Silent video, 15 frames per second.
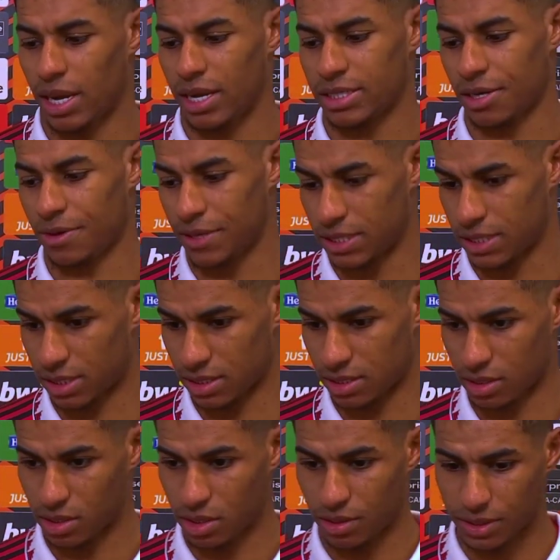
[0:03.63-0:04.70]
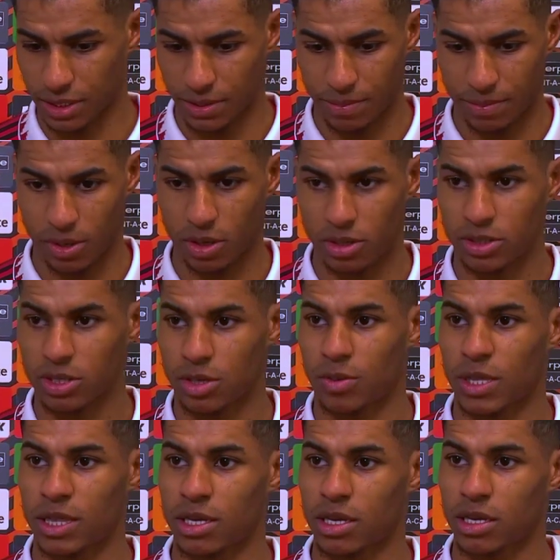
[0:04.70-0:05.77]
It's always, you know, important
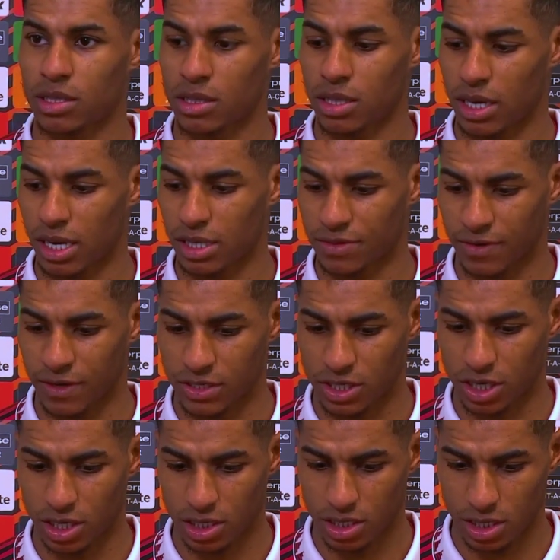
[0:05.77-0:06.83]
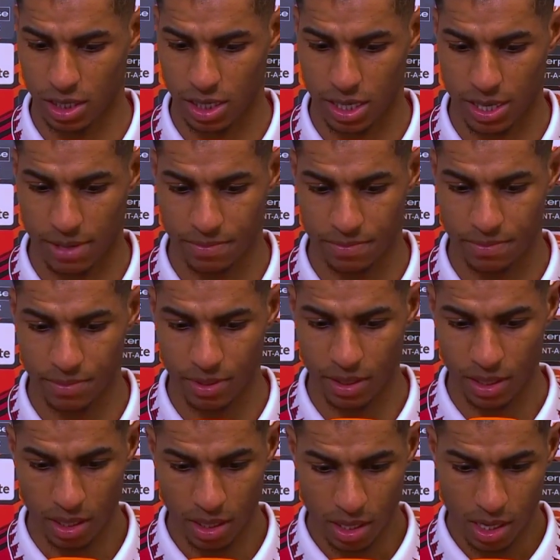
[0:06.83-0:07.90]
to win the next fixture. And
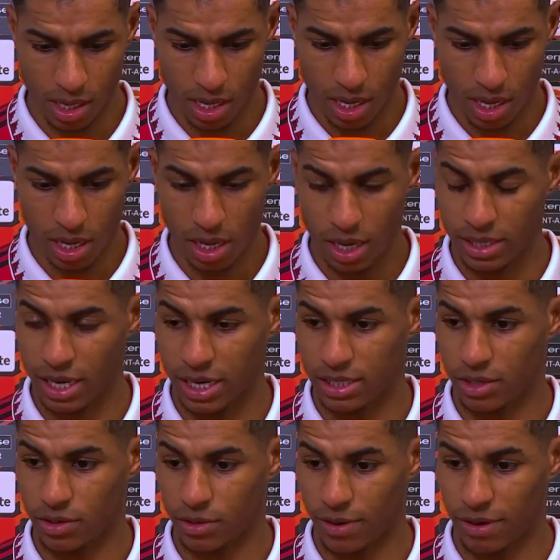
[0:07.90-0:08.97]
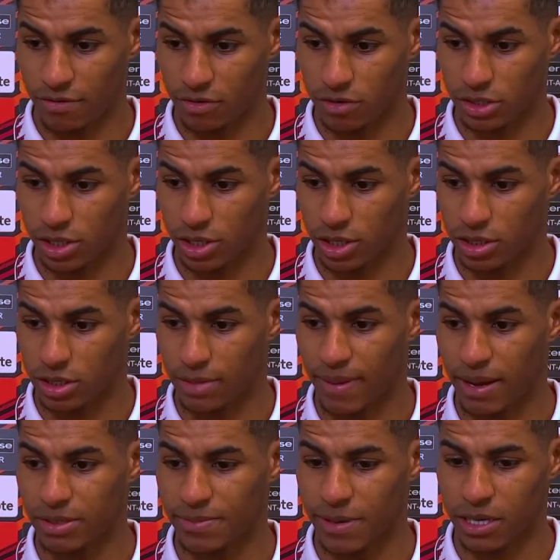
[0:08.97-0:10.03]
yeah, it's the only way for us
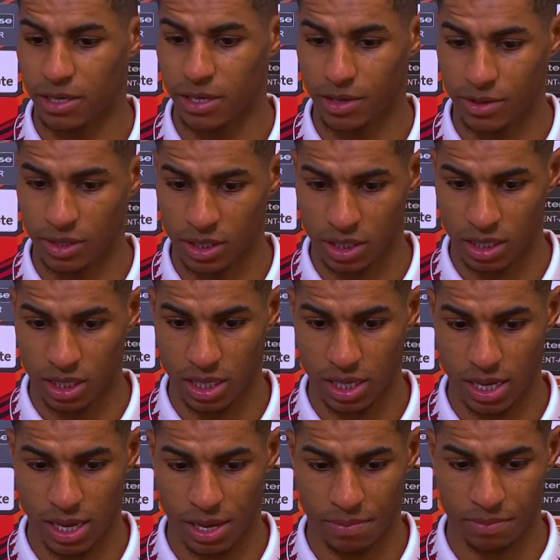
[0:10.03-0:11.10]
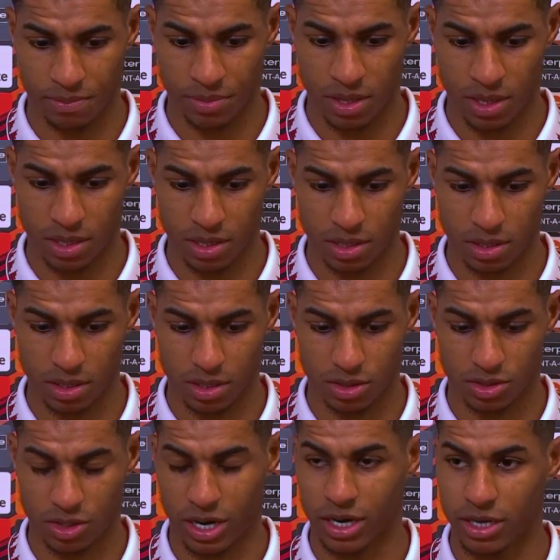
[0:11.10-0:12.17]
to bounce back, you know, and
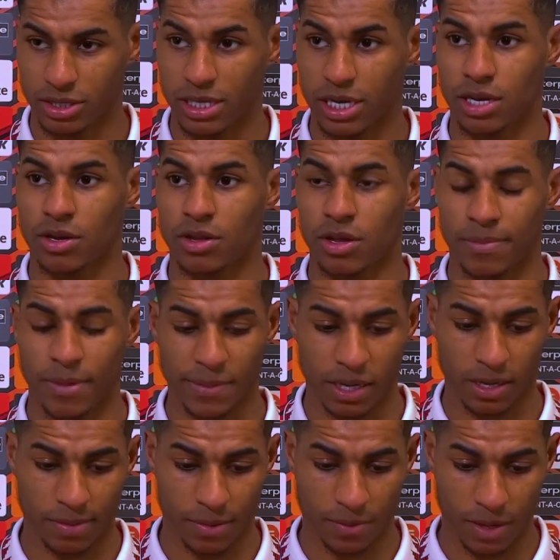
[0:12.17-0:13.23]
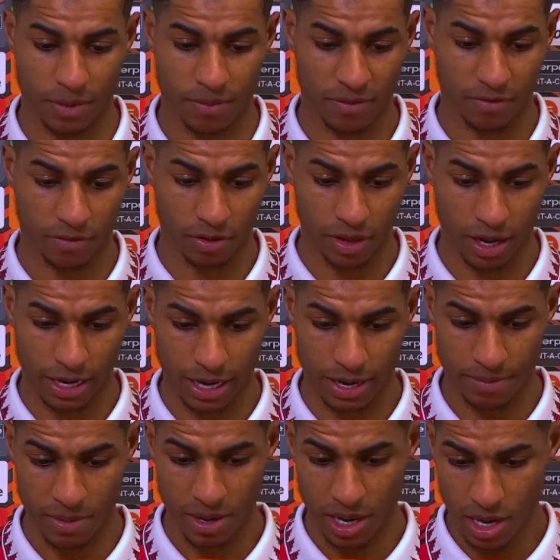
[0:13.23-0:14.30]
try and continue the momentum that we had before that
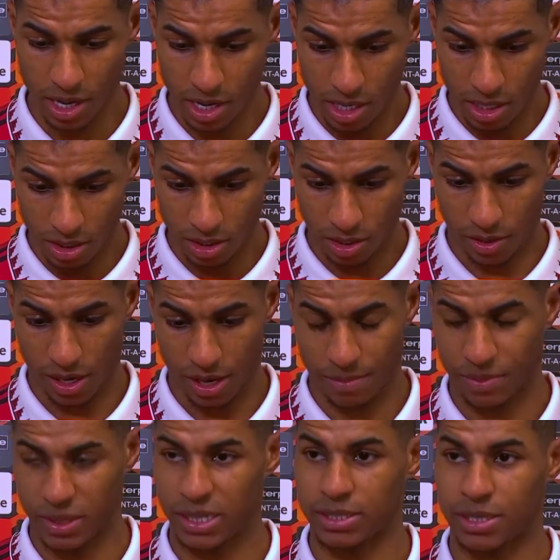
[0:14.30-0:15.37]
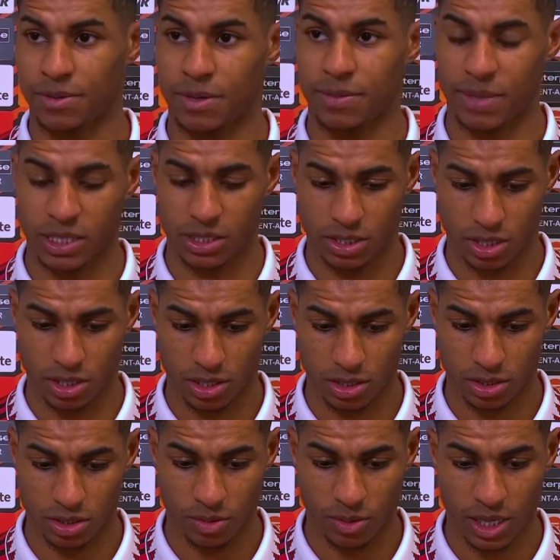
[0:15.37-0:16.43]
game. So yeah, I'm pleased that we managed
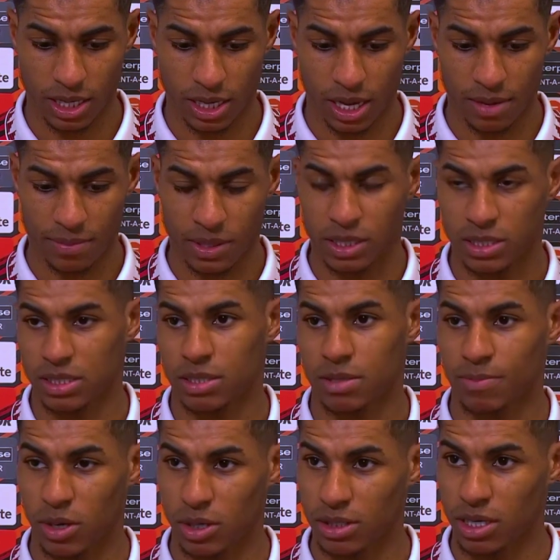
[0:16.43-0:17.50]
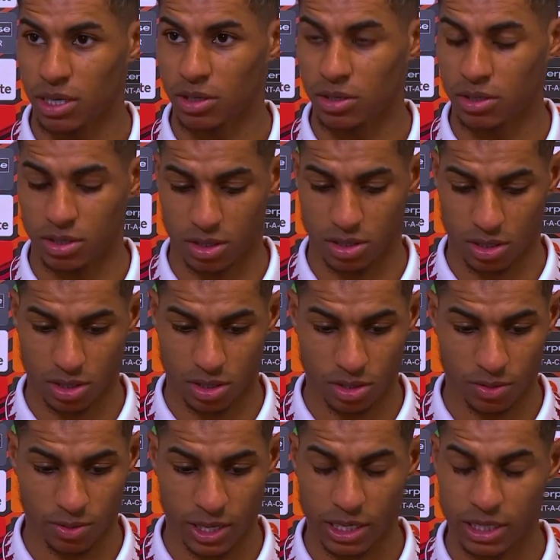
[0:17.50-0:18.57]
to win the game, and it's put us in a good
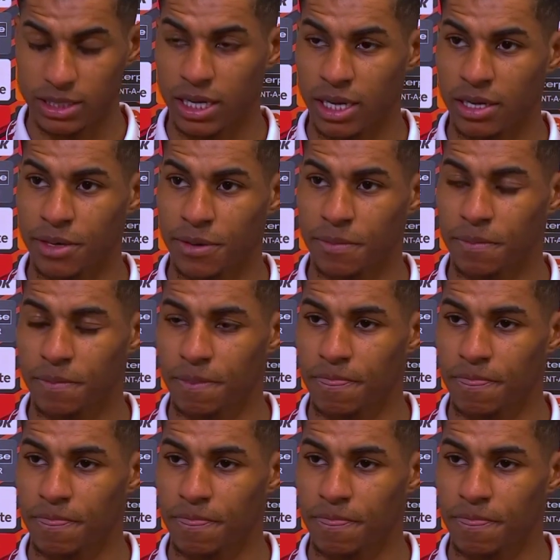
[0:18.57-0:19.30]
way in the tie.